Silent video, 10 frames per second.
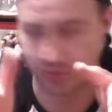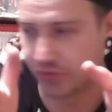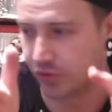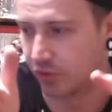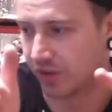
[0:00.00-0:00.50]

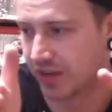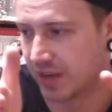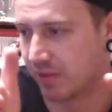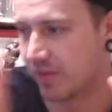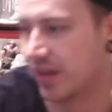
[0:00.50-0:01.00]
you're on the
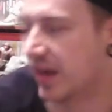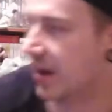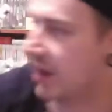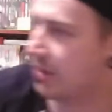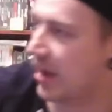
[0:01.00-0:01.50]
camera over there
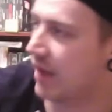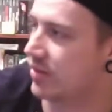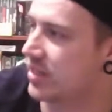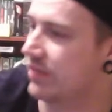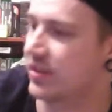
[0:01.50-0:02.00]
now, but I have a
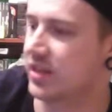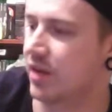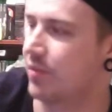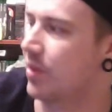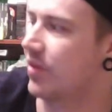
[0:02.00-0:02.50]
TV set
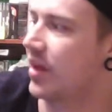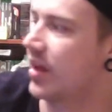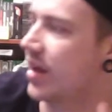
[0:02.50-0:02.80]
up over here,